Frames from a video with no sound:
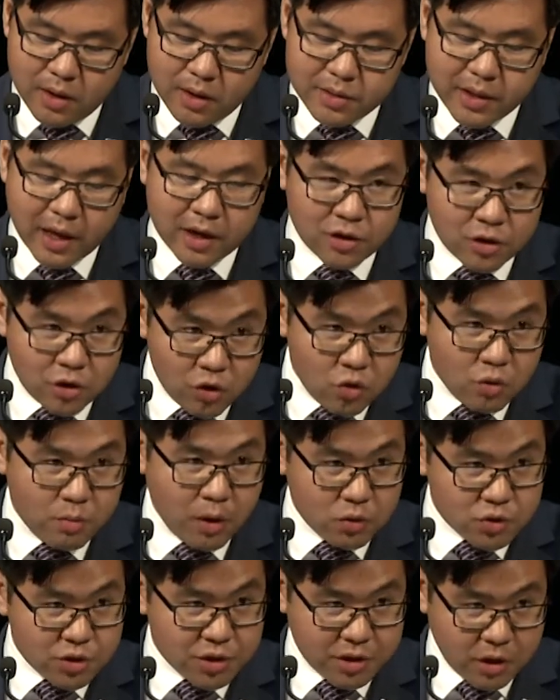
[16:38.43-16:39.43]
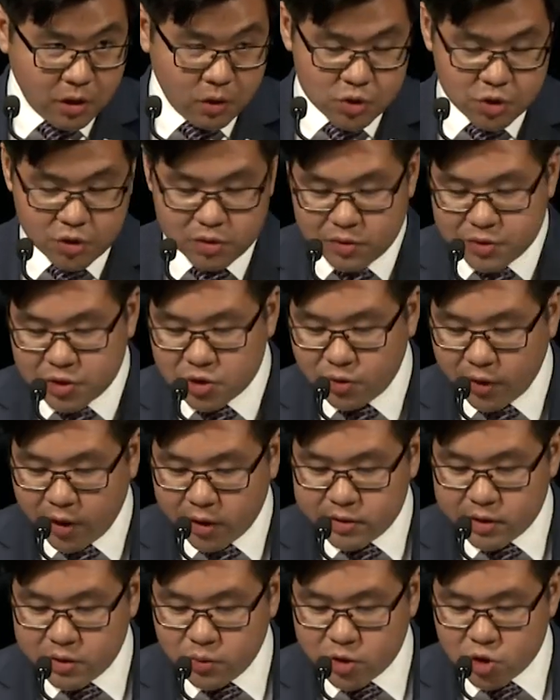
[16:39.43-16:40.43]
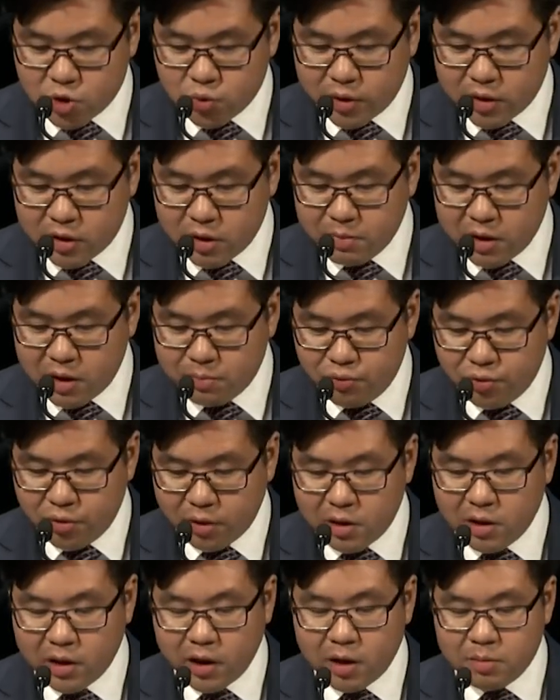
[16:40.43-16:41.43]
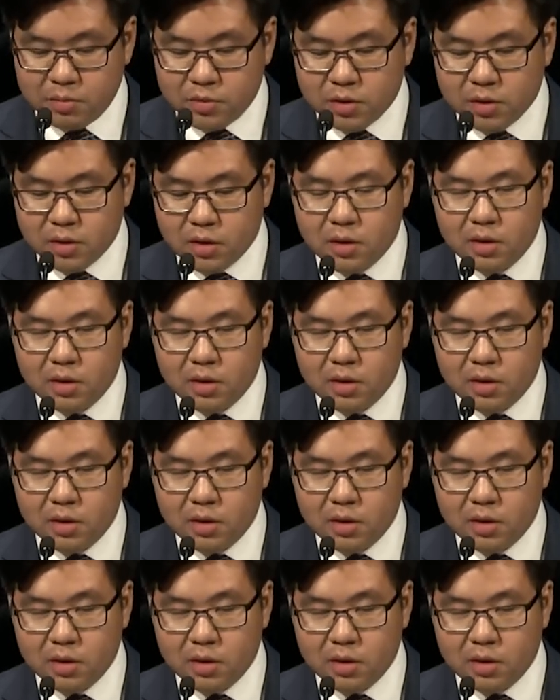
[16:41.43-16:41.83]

That new multicultural Australia, which Whitlam had proclaimed,